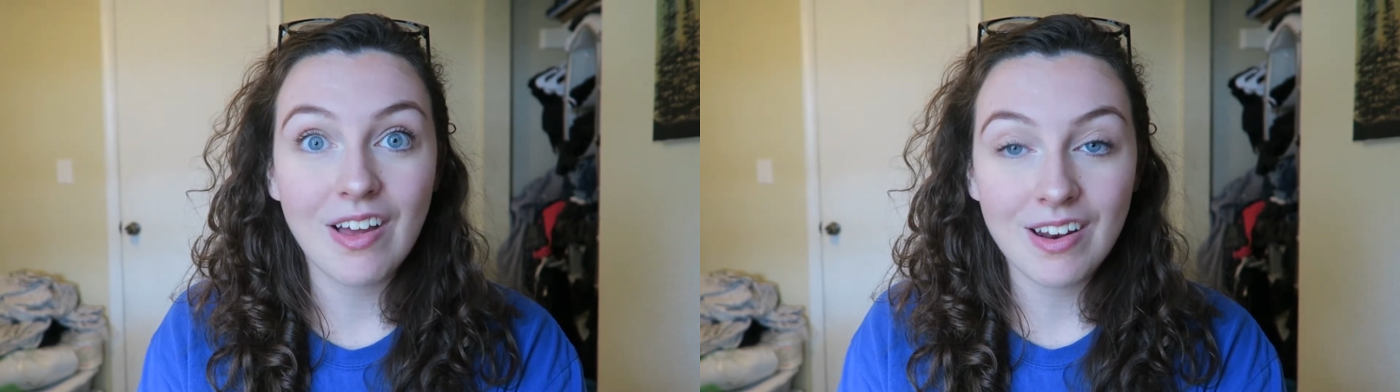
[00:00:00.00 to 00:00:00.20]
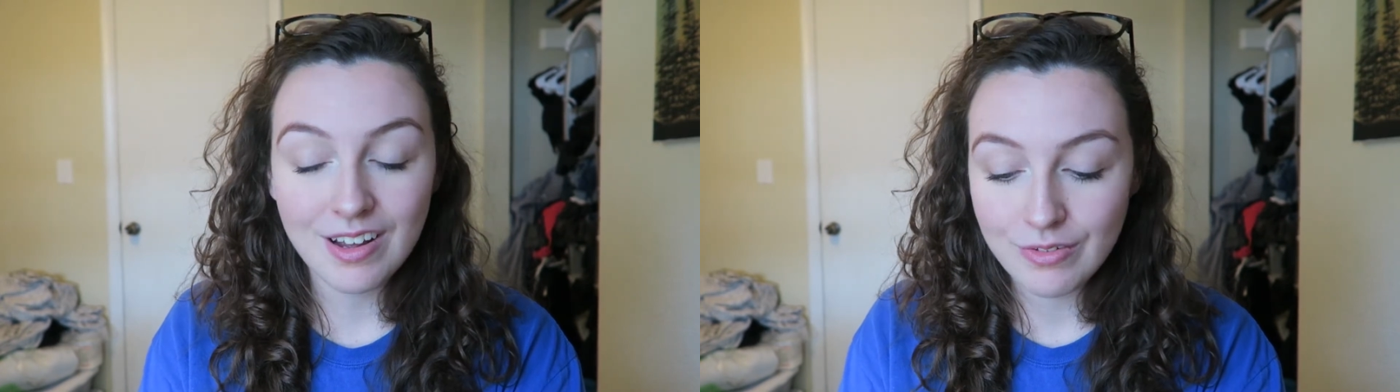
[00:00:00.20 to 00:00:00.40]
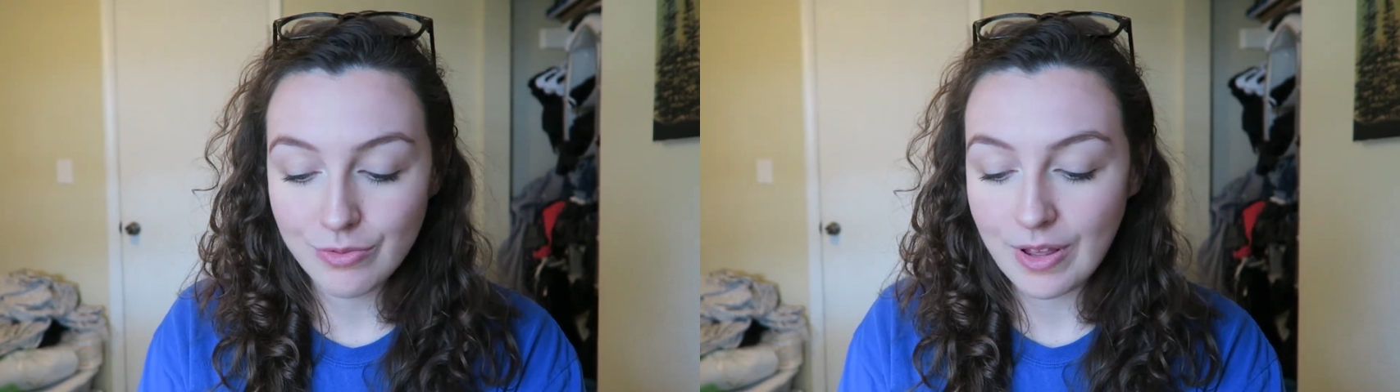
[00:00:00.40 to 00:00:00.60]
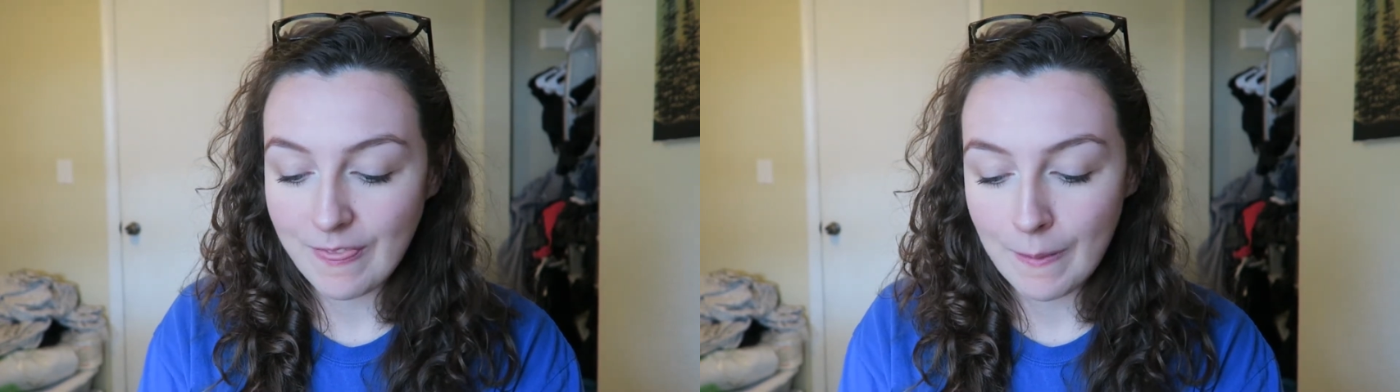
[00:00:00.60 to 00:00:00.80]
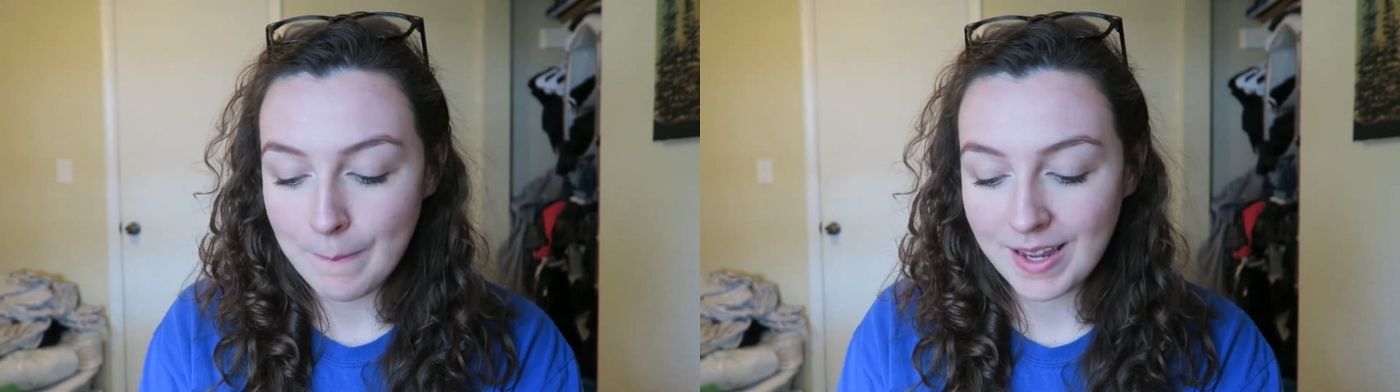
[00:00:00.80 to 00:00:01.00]
lot of
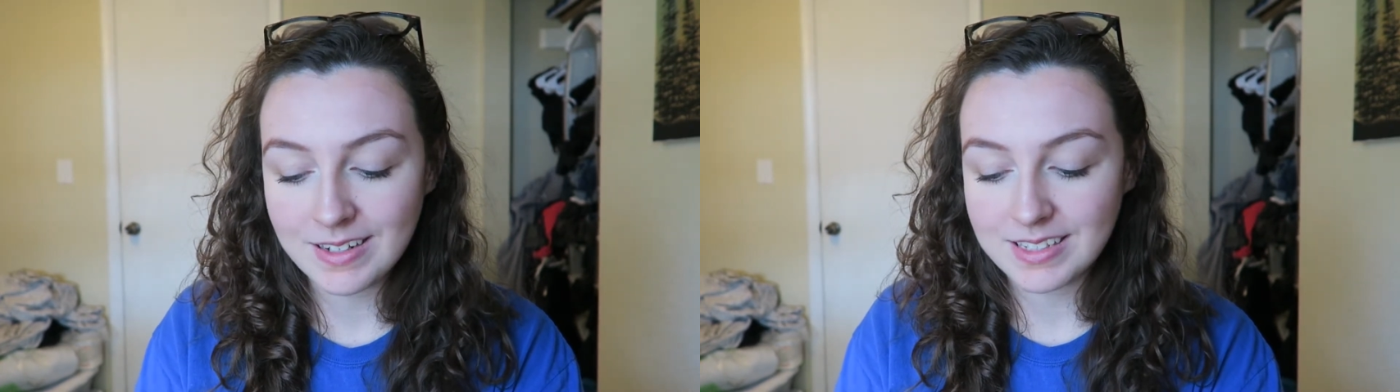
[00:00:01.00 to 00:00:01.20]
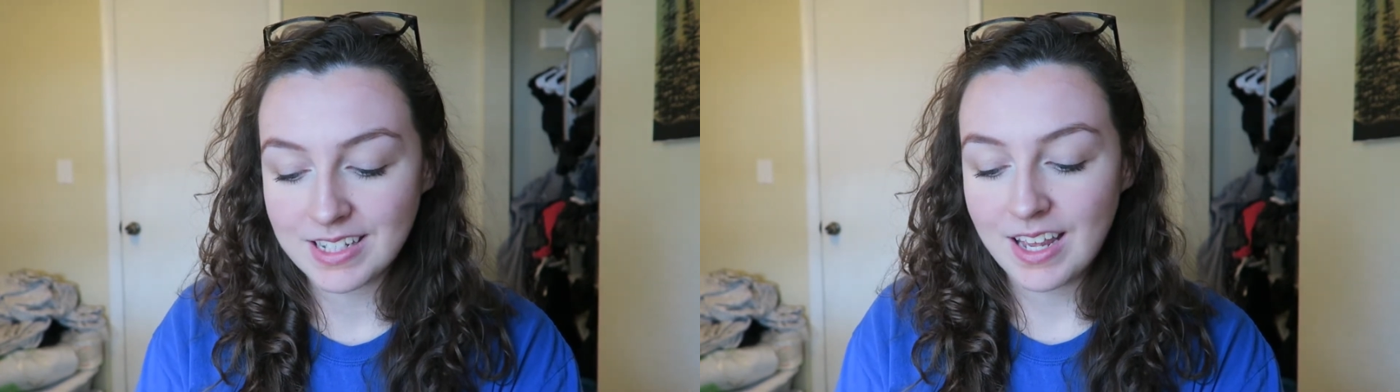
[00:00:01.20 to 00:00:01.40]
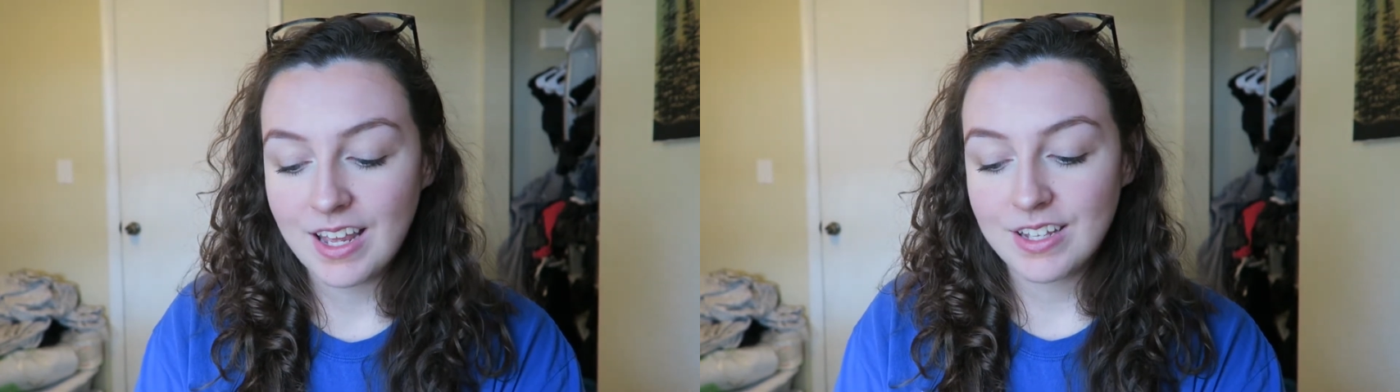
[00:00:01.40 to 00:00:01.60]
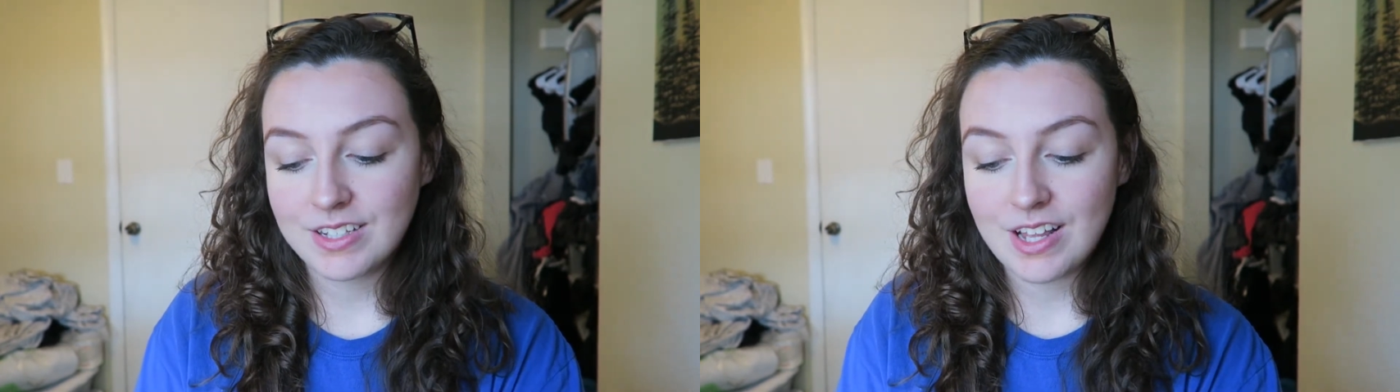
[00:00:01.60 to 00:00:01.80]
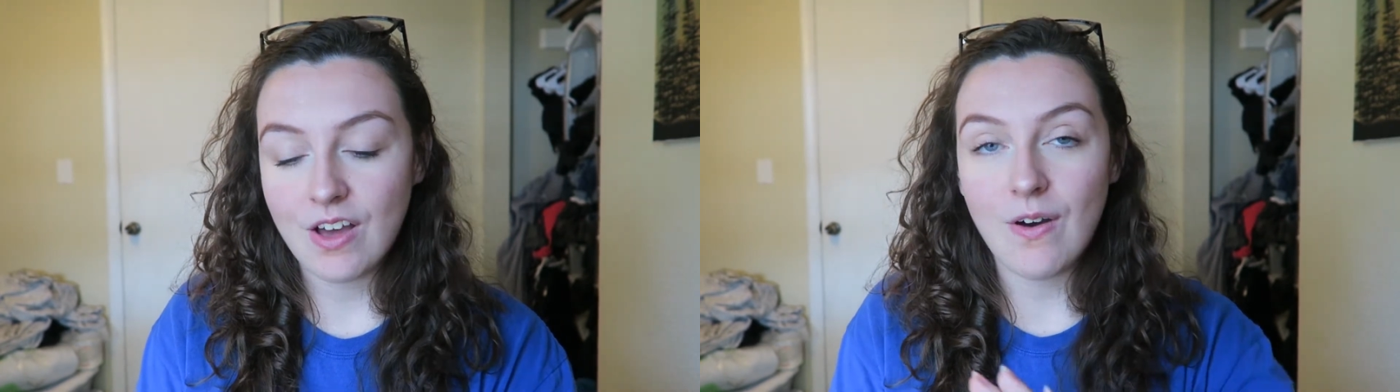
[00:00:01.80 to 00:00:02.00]
what they meant.
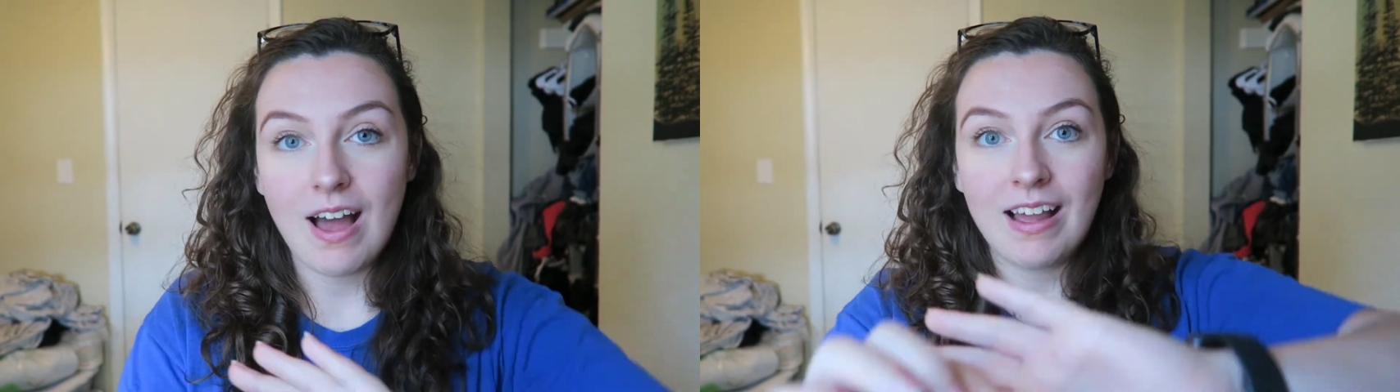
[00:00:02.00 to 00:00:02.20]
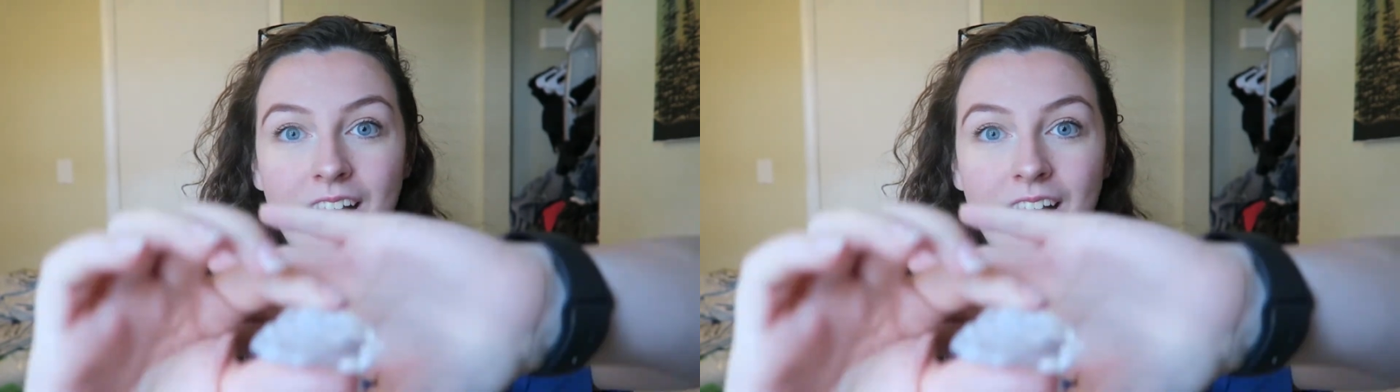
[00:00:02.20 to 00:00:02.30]
So I